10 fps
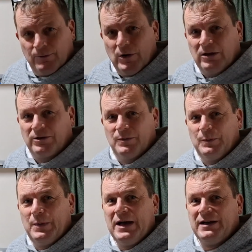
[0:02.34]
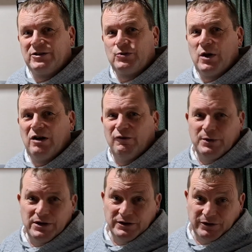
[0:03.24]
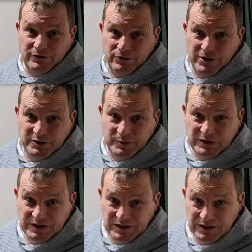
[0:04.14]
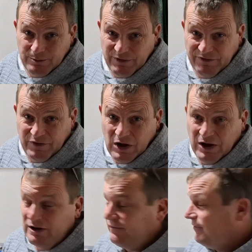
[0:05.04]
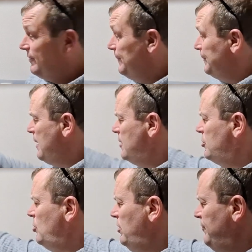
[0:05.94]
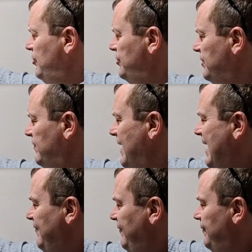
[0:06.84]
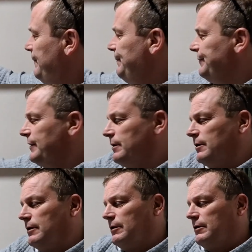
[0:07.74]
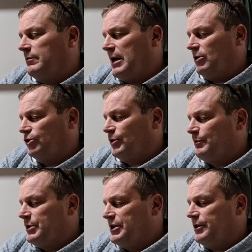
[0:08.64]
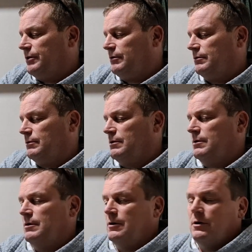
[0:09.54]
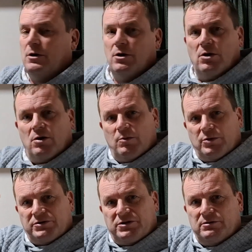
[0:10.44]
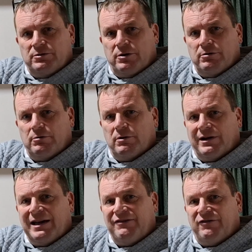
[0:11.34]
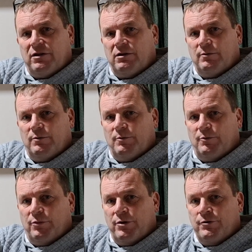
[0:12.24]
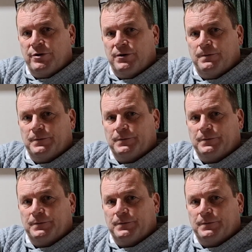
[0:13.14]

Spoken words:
Welcome back. 12 beers of Christmas. This is number 5. You'll have heard of Leffe, Belgian beer. But do you know Leffe Brune?